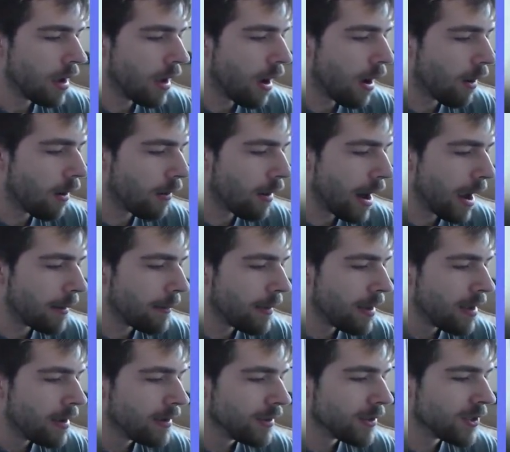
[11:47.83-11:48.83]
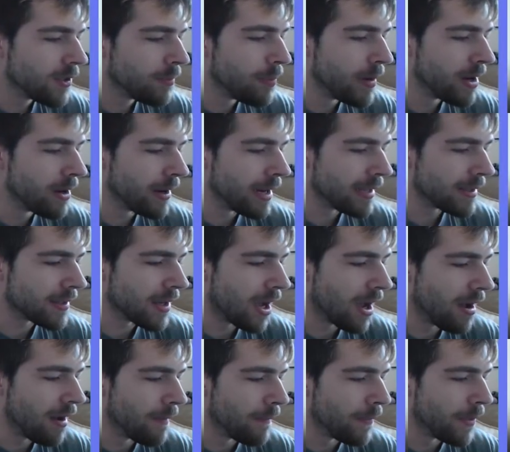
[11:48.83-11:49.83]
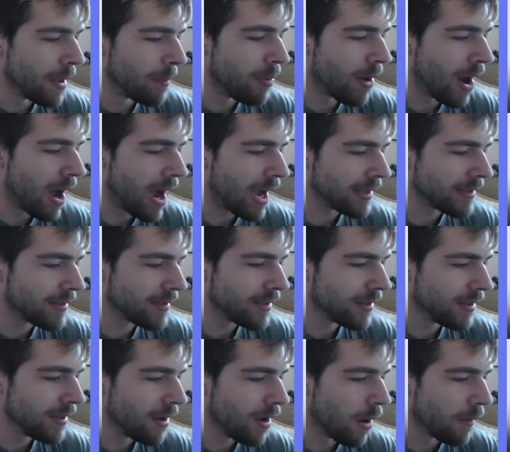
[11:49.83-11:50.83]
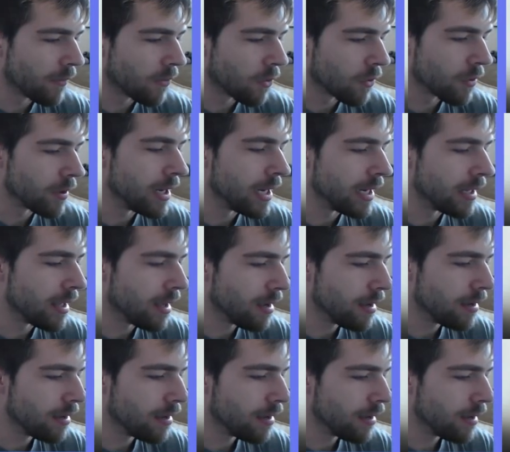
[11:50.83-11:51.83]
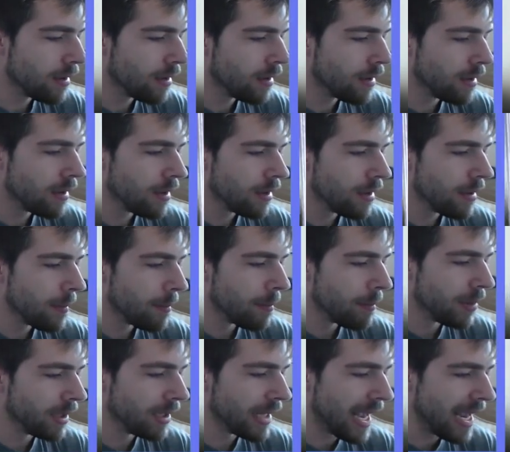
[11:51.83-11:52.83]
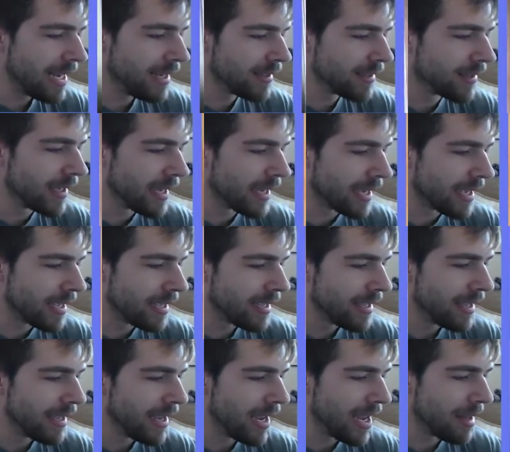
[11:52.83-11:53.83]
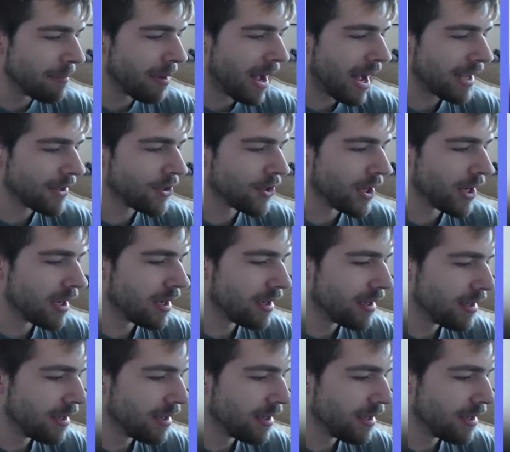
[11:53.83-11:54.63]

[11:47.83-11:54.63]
All right. Spirits of the Pot of Greed. Blazing Pachi.